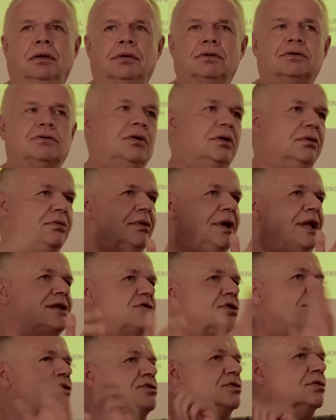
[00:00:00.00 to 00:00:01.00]
So
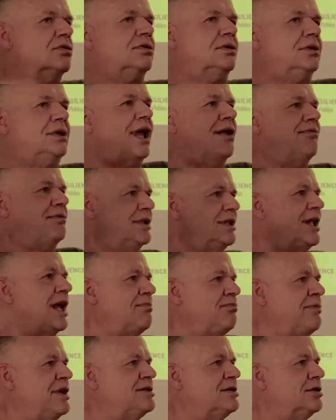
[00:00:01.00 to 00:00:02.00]
let's also get
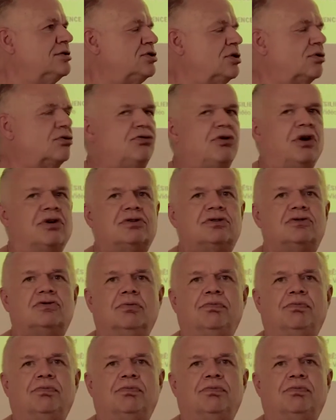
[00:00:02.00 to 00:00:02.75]
that message across